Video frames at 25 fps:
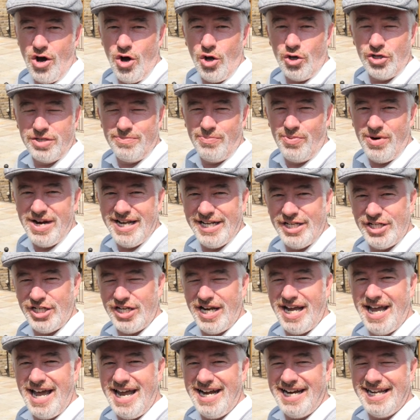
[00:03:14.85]
old
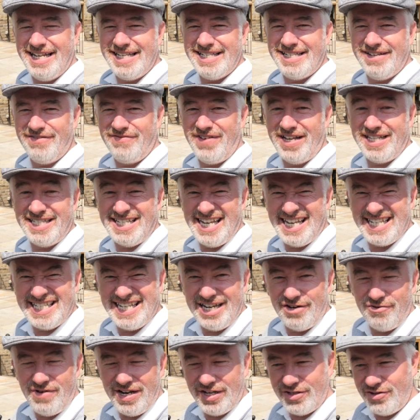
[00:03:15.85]
bridge and it's a
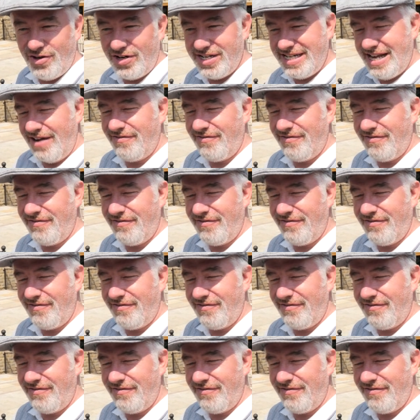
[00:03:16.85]
fantastic restaurant.